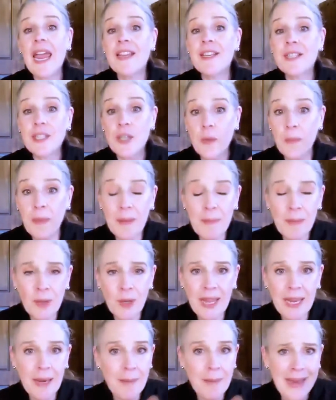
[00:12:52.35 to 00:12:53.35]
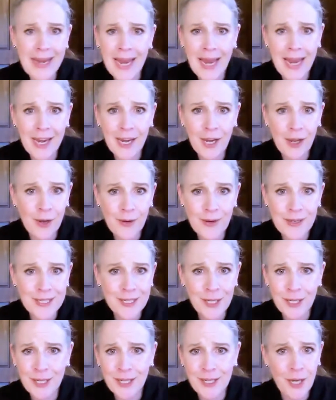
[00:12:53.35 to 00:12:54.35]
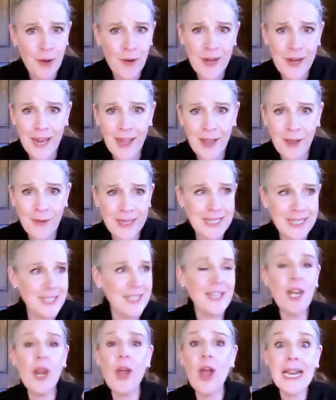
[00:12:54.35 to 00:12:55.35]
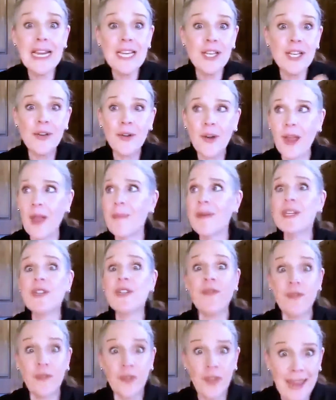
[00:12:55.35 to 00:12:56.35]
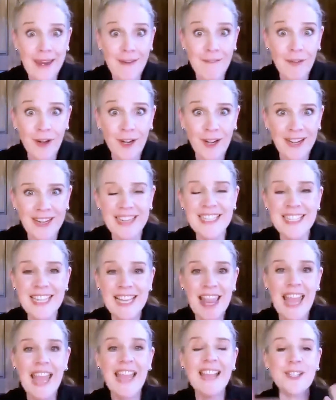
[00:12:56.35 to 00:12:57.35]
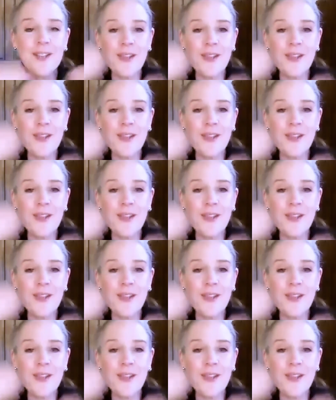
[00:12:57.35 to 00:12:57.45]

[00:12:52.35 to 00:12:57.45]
So people are like, my Diet Coke is good, no calories. No, do you know how much flavor is in that? So